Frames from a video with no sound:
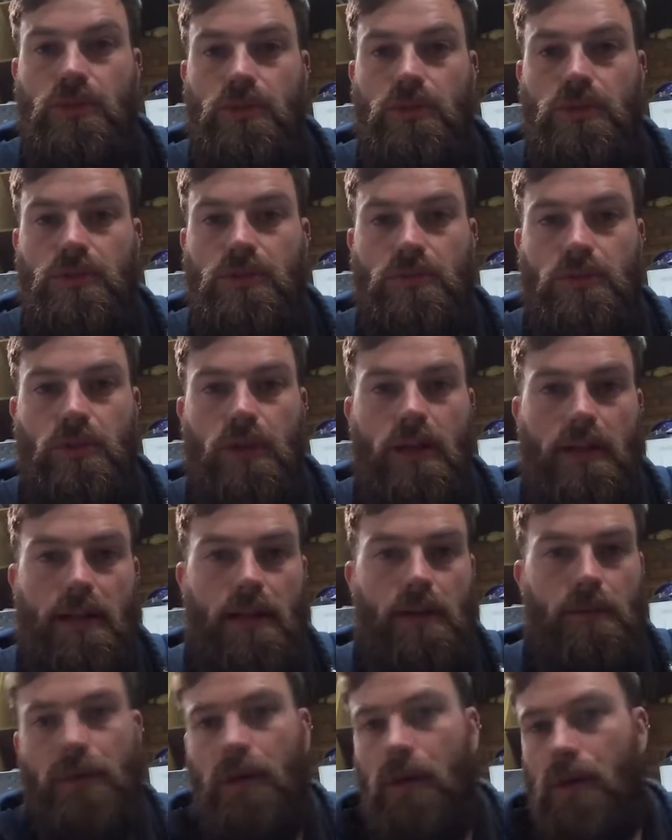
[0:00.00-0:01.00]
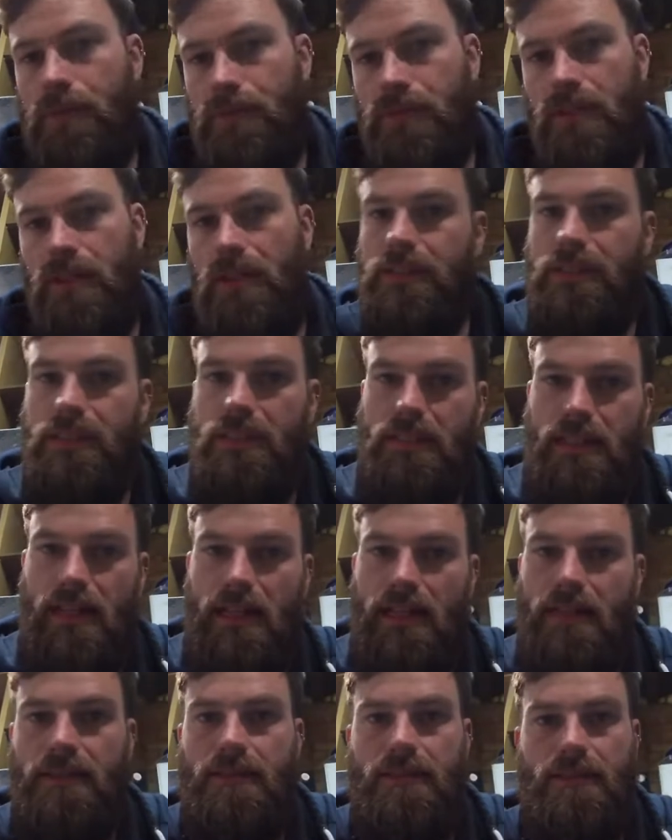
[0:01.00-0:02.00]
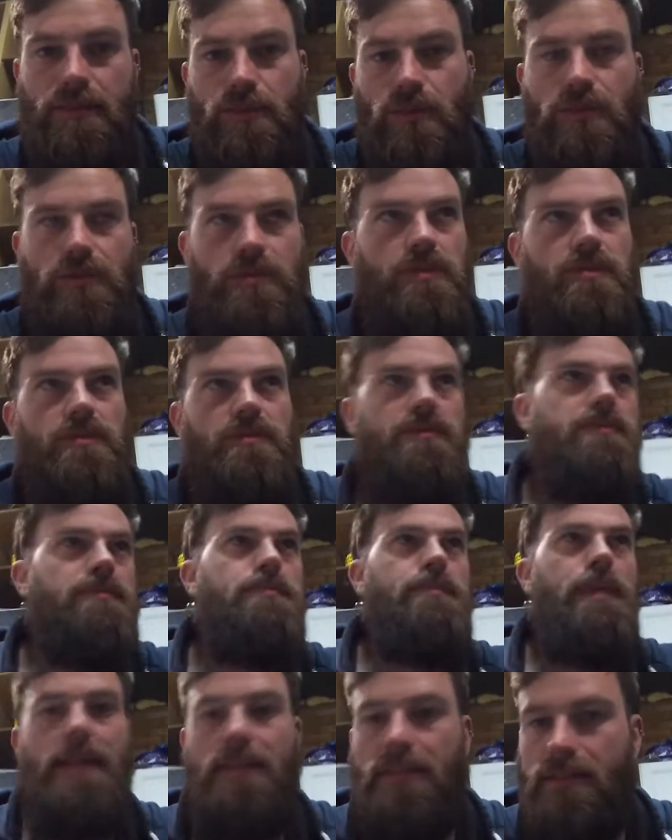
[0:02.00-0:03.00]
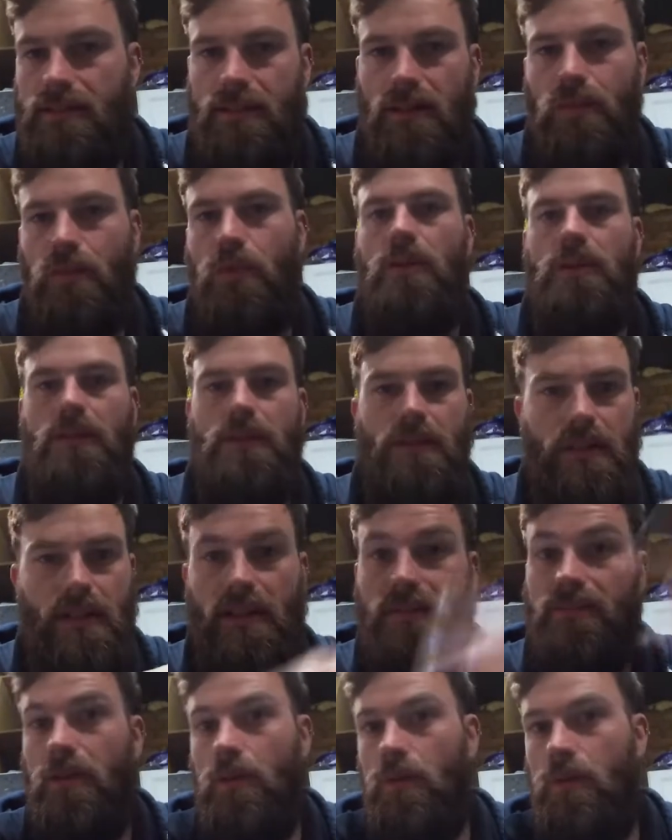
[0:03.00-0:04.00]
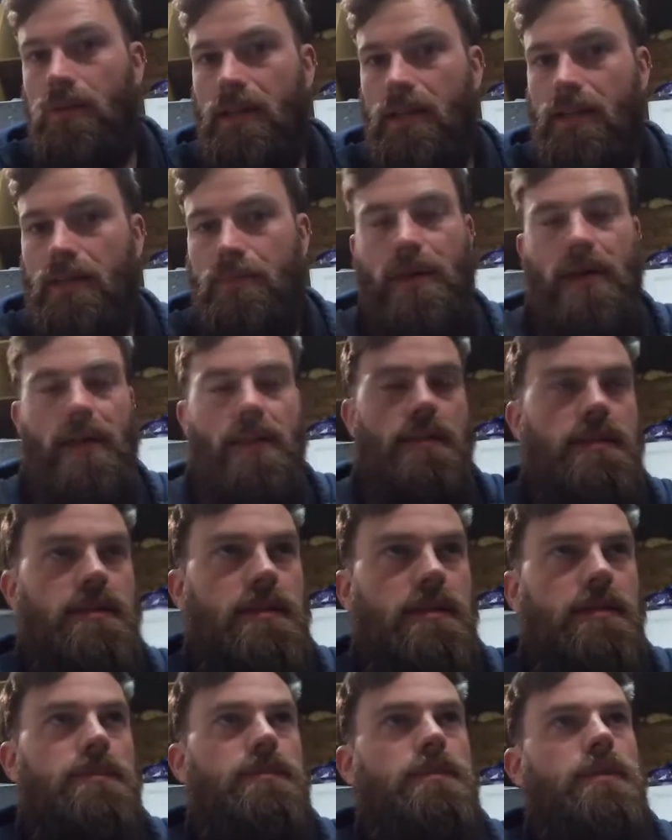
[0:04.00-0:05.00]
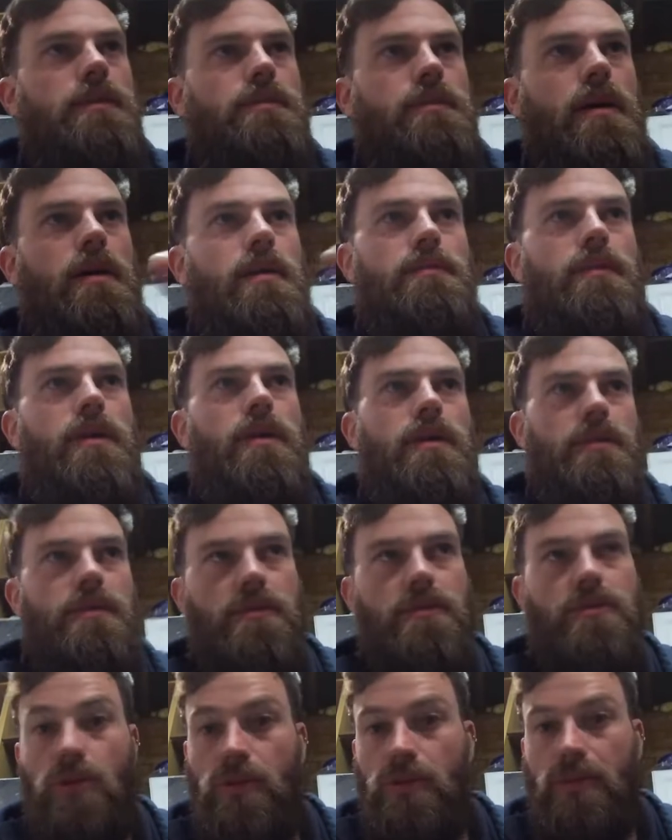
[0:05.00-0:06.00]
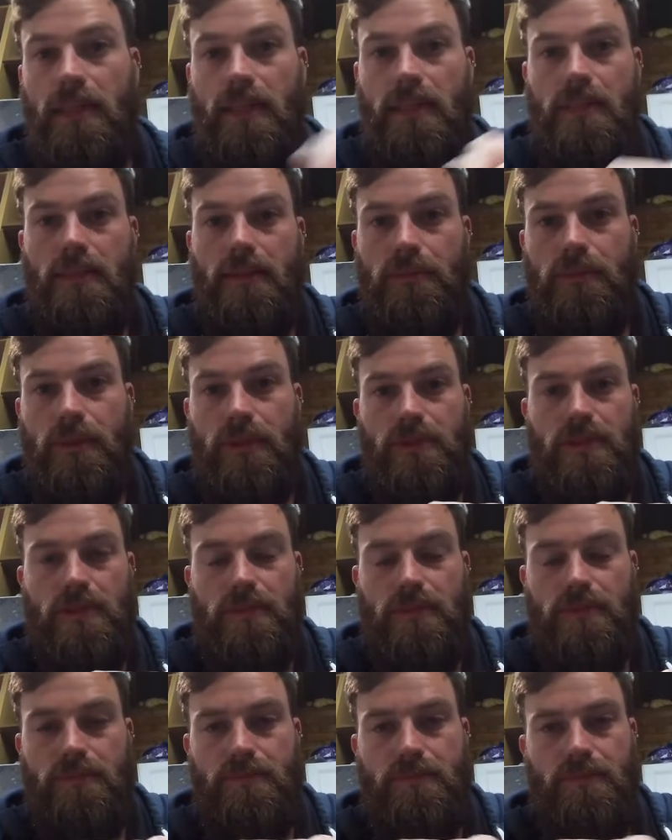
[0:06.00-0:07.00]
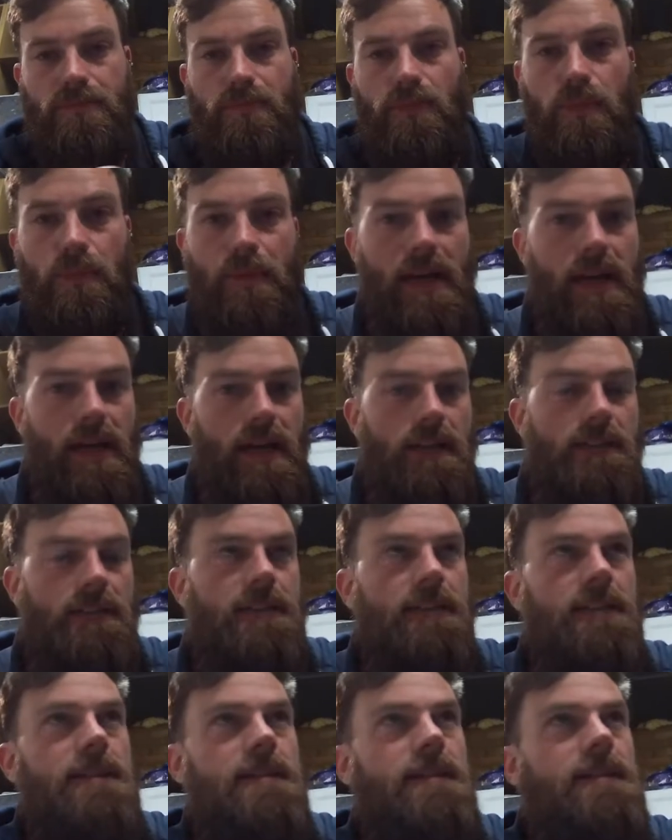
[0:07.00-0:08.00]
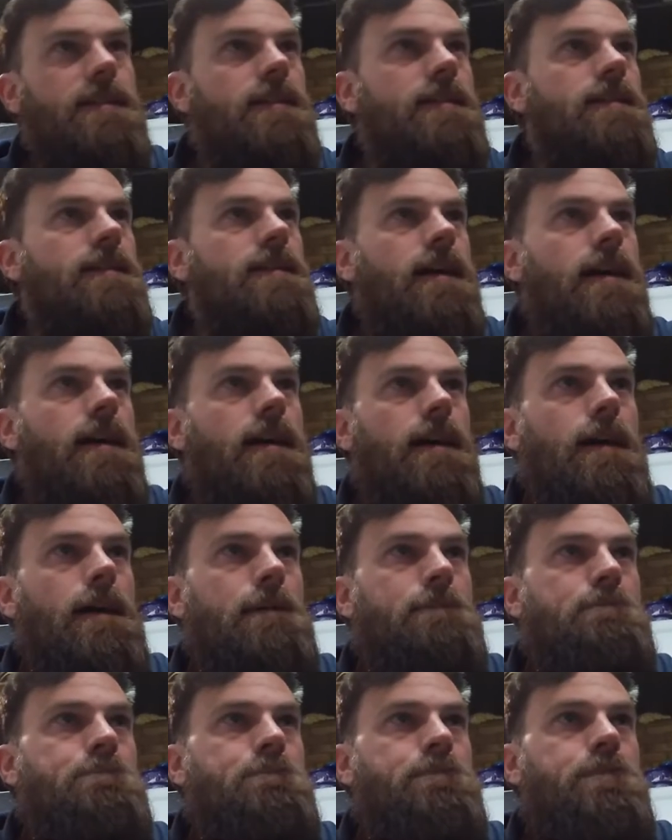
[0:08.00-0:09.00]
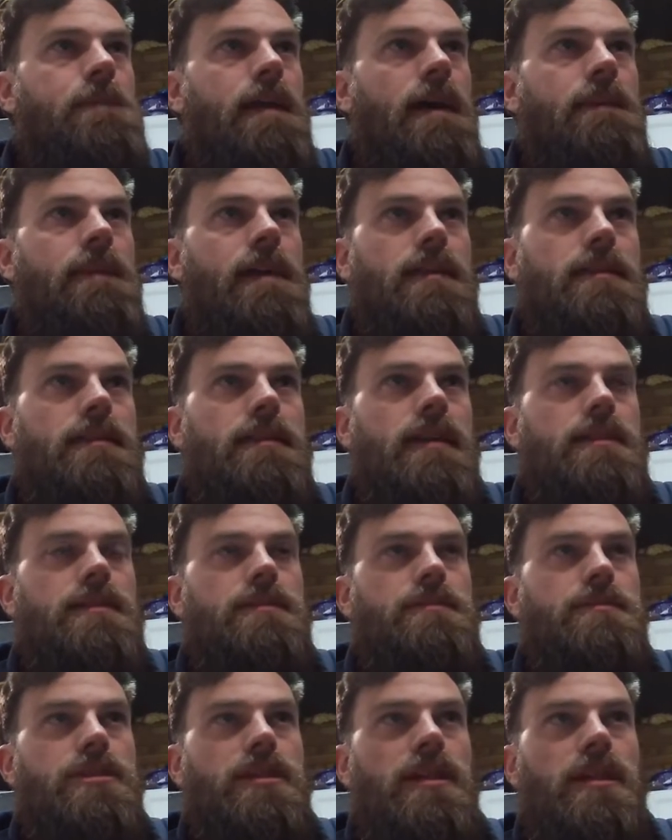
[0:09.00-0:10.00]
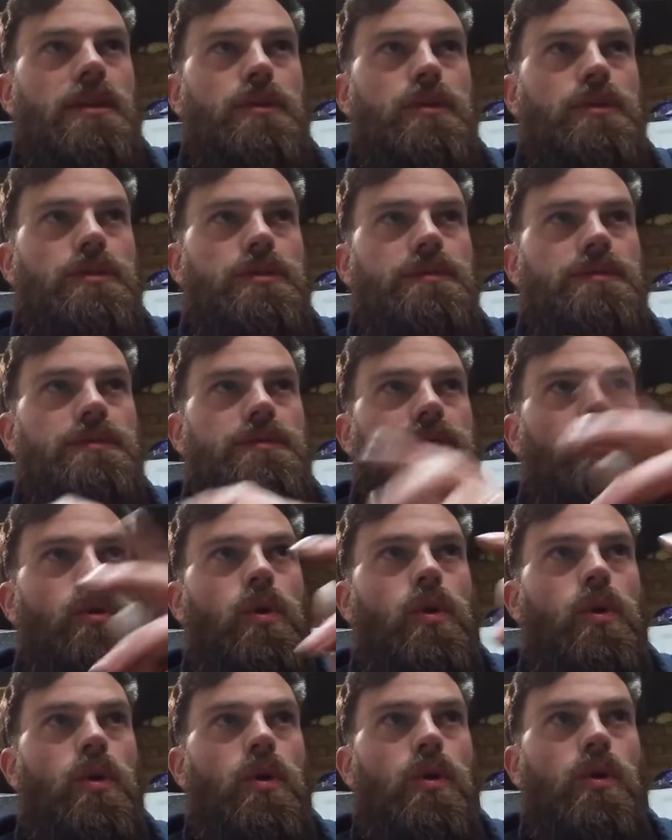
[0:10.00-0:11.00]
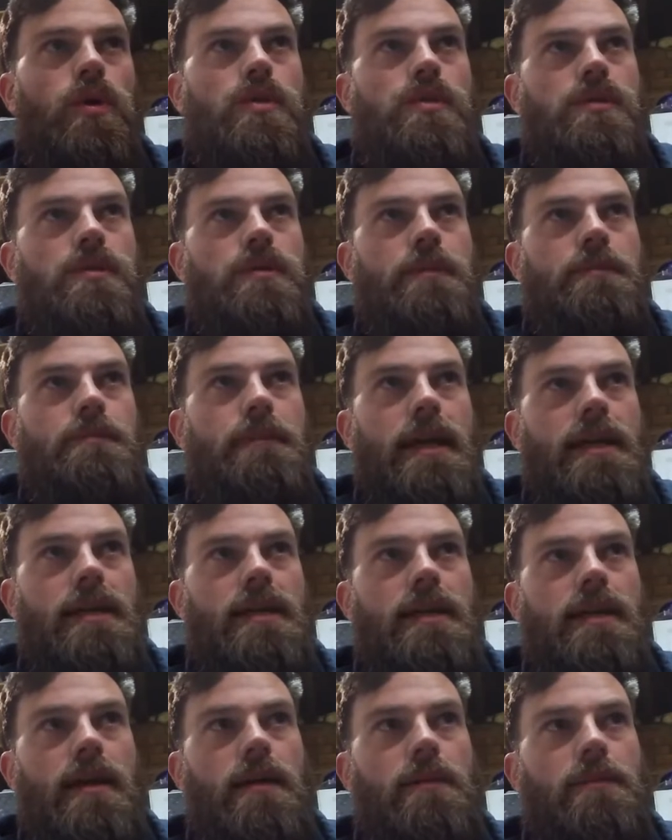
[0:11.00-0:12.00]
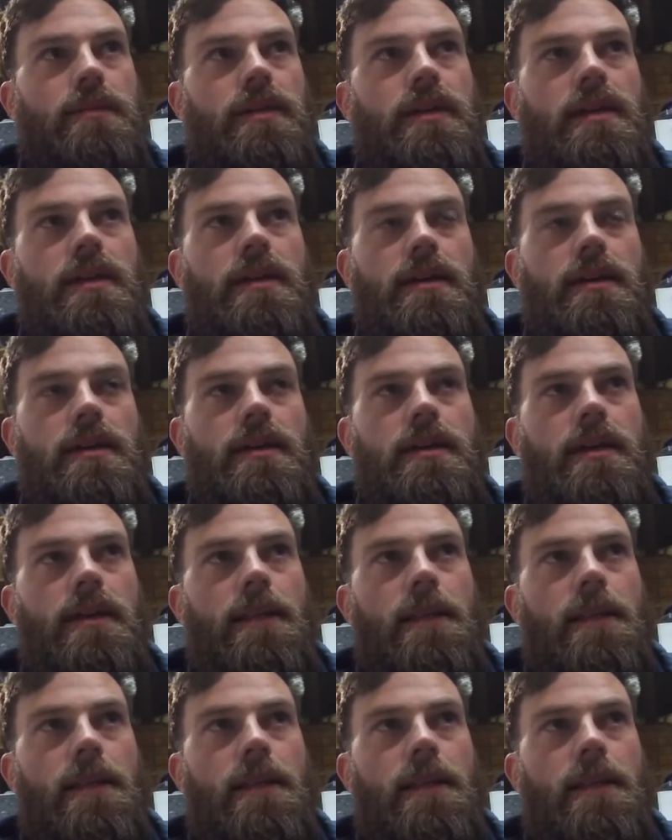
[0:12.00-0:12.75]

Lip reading: ordered, work out pipe sizes, lengths, what sort of bends I want. If I want any bends, I might not need them, would be handy. And then get some steel ordered for making up the